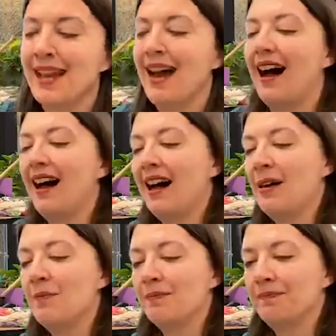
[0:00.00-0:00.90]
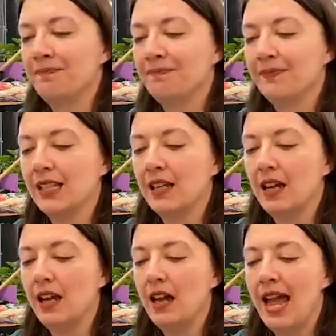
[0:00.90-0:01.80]
And
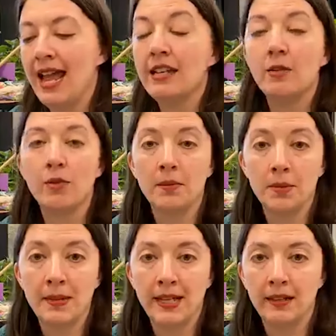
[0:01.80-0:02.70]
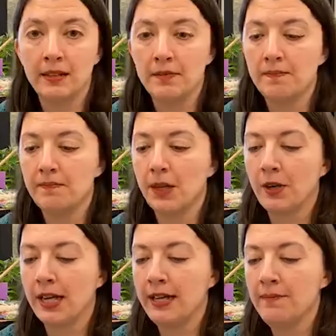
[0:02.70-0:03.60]
a rubber band,
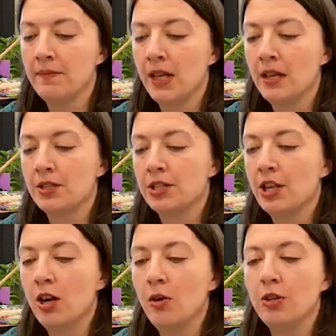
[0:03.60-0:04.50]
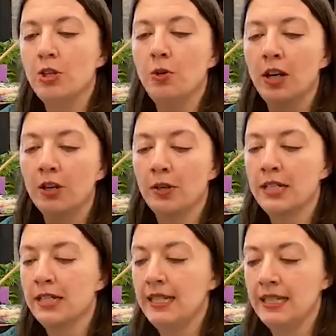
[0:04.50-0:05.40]
okay? So you are going to
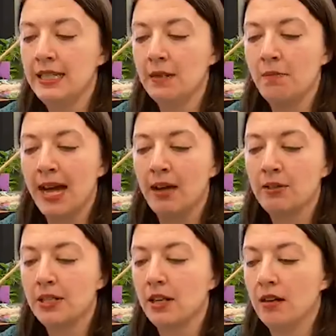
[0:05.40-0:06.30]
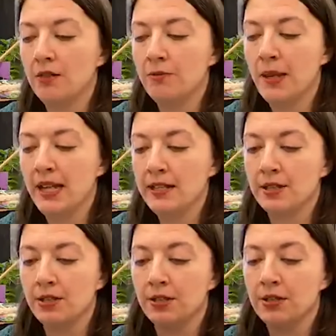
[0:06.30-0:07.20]
need the amount of
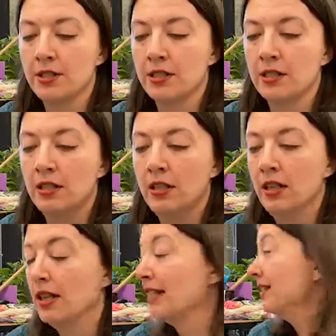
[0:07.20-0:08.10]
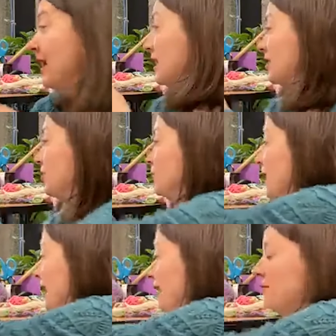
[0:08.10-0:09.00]
pencils that you
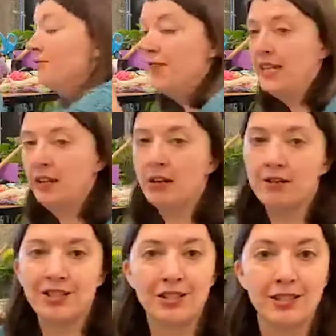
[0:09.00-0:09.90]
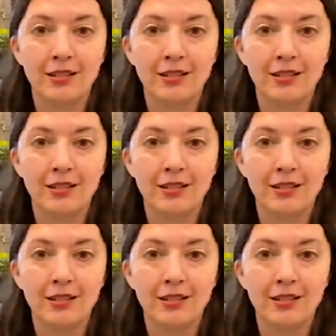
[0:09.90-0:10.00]
have fingers.